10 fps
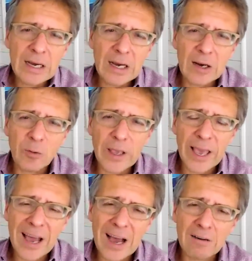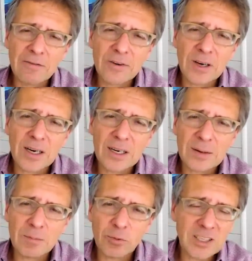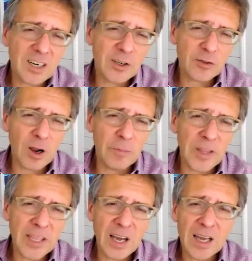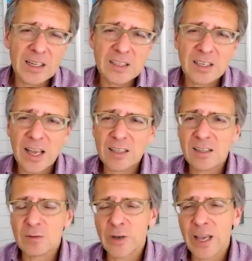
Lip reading: We have President Trump in the United States. We